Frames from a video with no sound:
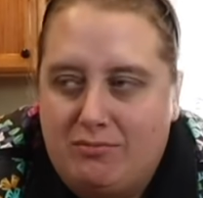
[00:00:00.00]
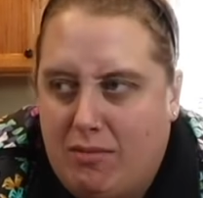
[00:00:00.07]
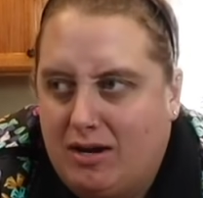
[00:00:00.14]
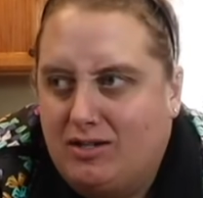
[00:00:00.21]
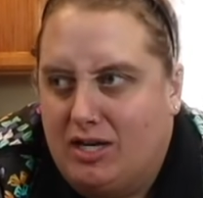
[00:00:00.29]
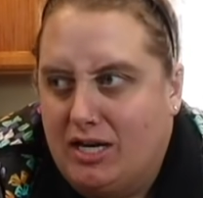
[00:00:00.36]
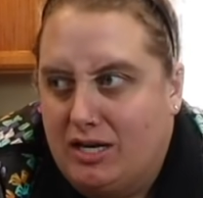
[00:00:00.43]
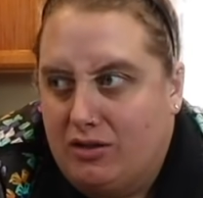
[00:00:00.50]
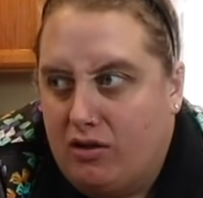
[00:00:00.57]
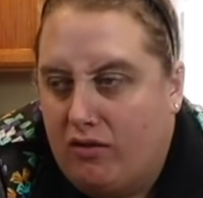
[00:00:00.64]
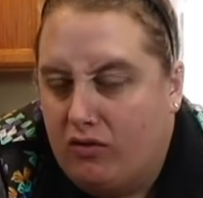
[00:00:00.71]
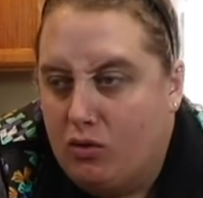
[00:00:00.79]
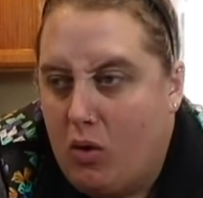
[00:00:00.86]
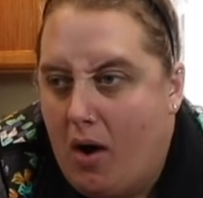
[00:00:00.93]
in my teeth,
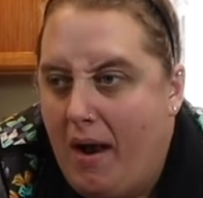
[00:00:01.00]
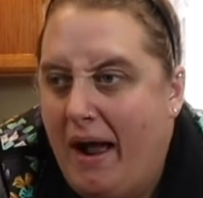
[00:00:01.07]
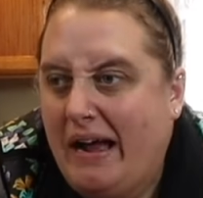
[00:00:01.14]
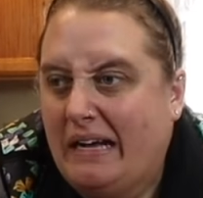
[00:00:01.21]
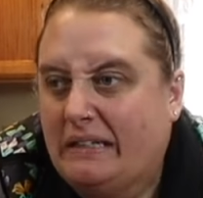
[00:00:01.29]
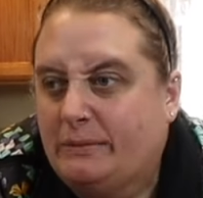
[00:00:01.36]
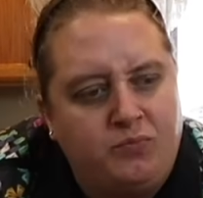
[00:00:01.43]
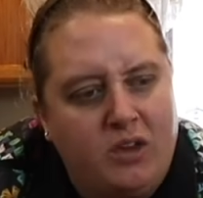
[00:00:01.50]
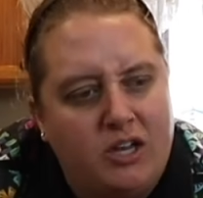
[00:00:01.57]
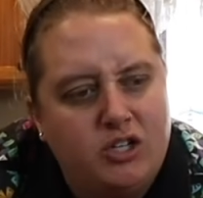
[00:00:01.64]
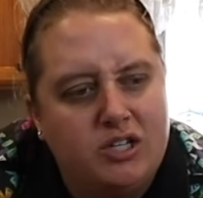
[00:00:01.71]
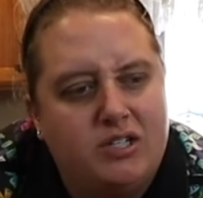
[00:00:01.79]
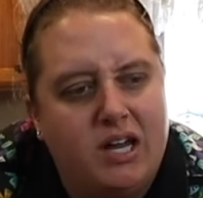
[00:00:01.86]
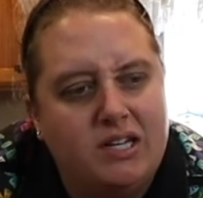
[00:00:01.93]
for one. It
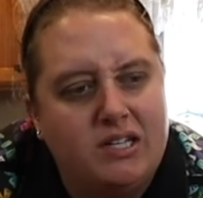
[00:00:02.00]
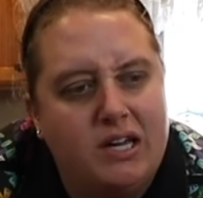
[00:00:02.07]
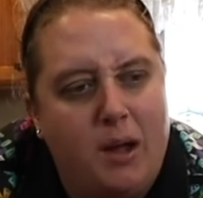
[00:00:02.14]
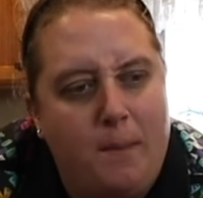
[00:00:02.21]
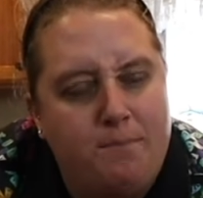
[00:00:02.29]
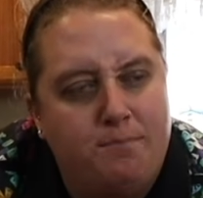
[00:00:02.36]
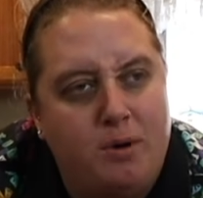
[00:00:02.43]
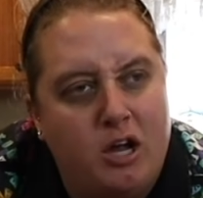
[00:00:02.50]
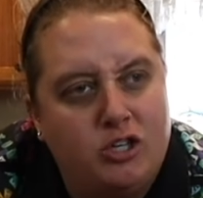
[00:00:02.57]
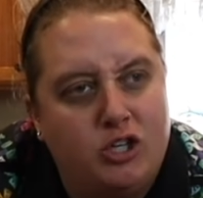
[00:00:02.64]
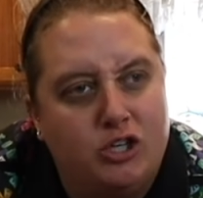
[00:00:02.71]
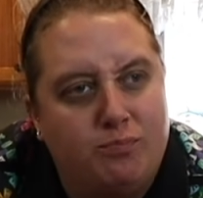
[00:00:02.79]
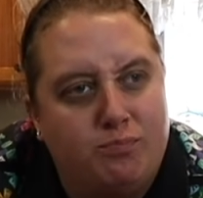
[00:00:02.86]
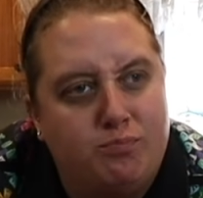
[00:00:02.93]
just tastes like a bunch
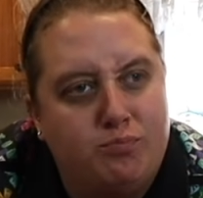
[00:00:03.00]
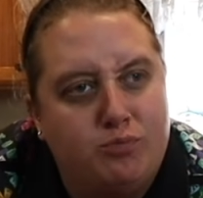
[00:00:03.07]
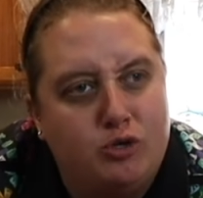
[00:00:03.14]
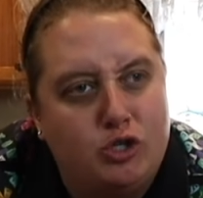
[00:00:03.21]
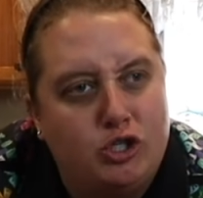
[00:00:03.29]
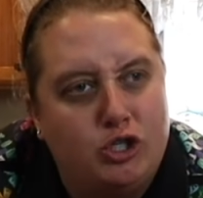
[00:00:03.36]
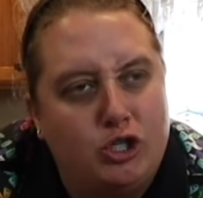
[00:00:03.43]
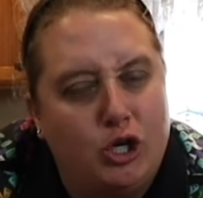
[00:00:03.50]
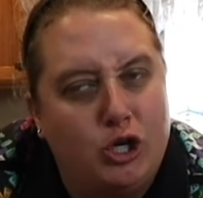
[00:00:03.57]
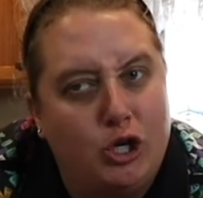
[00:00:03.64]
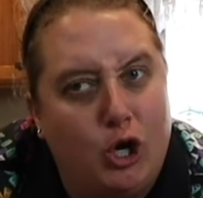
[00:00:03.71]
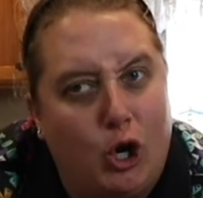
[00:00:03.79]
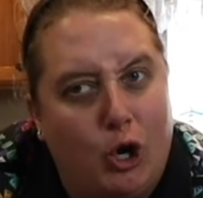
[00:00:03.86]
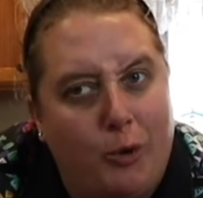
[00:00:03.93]
of
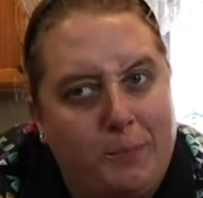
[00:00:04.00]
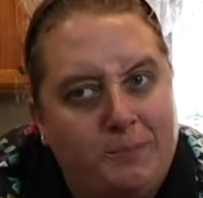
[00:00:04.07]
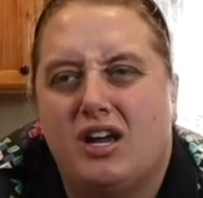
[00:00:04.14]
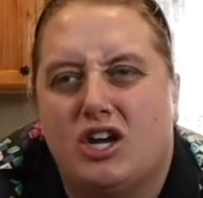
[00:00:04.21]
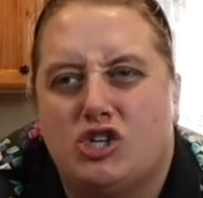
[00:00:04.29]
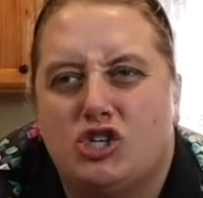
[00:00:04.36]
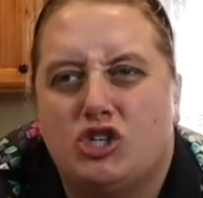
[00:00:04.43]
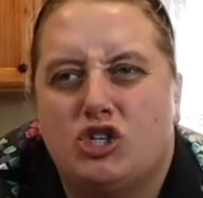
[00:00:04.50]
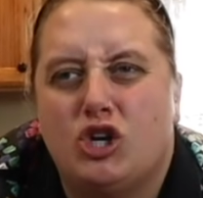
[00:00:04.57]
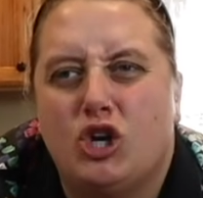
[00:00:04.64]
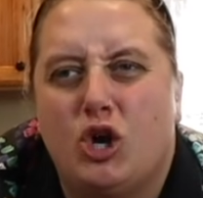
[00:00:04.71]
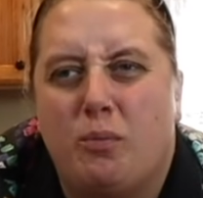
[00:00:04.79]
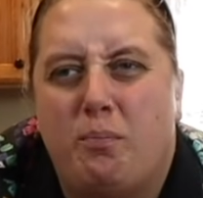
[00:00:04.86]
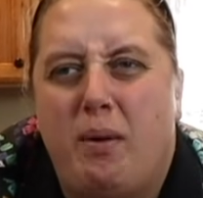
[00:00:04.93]
sugar, like a
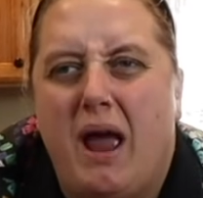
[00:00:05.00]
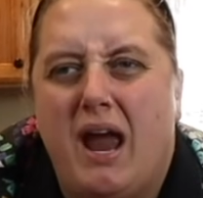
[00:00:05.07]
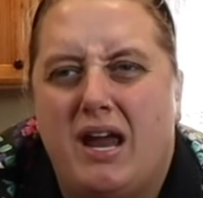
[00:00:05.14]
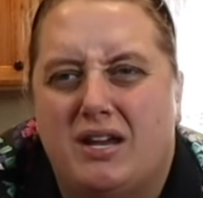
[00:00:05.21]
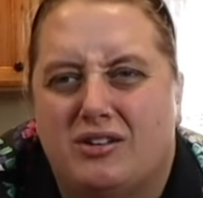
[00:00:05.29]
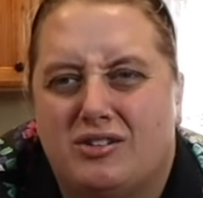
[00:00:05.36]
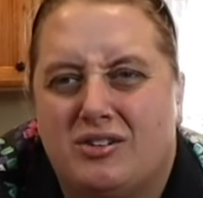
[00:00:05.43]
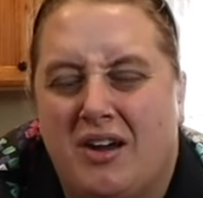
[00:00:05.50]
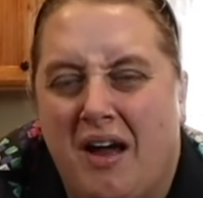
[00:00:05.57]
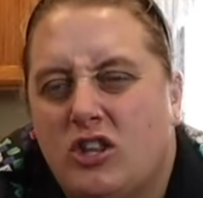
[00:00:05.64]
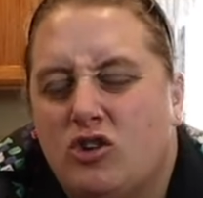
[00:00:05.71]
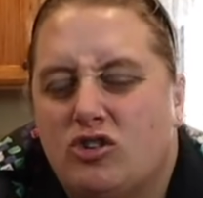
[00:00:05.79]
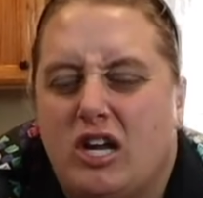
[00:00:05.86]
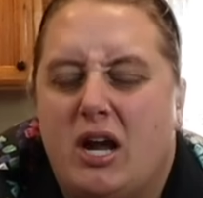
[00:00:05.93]
sugar paste.
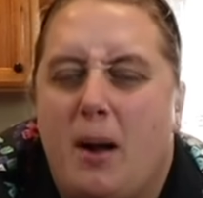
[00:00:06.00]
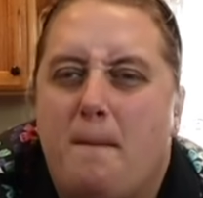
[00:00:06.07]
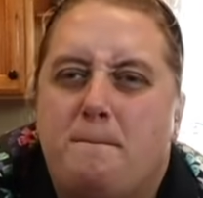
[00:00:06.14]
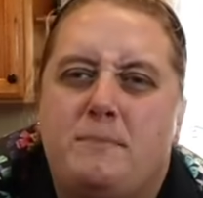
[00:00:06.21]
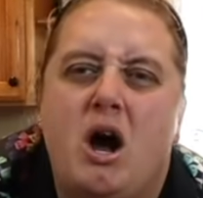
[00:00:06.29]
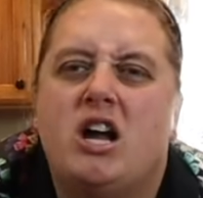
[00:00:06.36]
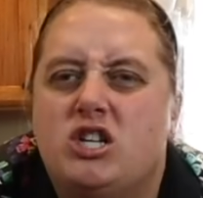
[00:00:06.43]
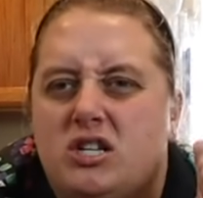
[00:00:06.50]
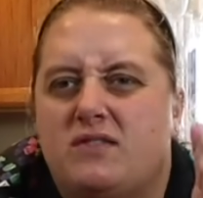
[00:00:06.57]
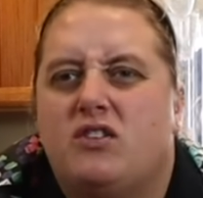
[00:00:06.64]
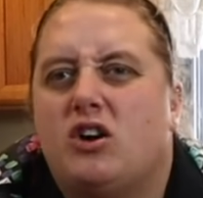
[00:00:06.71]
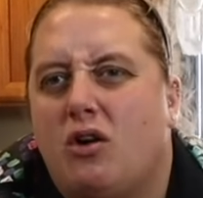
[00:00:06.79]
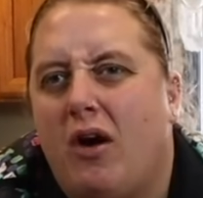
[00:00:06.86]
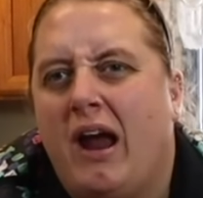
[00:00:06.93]
And there's like a punch of
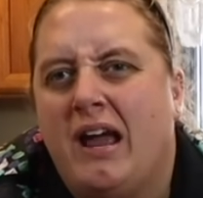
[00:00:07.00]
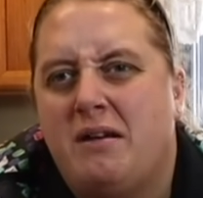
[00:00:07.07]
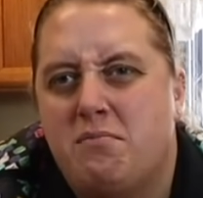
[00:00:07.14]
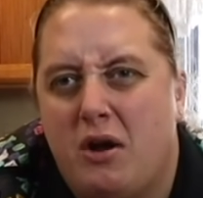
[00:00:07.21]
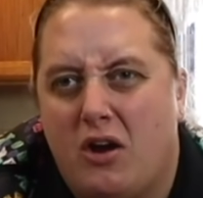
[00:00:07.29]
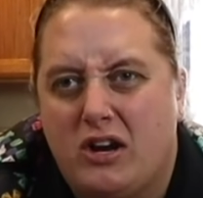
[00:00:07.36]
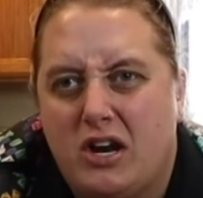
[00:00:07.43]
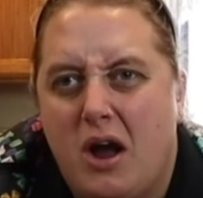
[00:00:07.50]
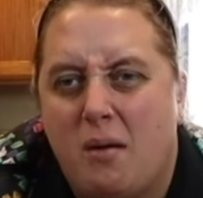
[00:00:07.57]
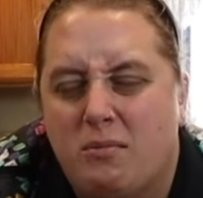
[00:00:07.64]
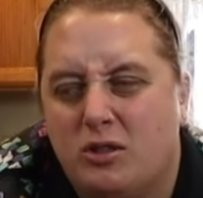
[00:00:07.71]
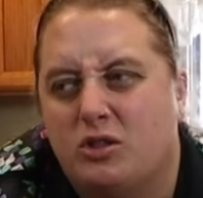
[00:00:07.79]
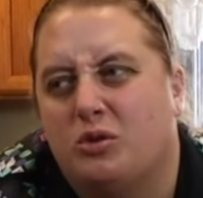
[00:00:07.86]
a cranberry coming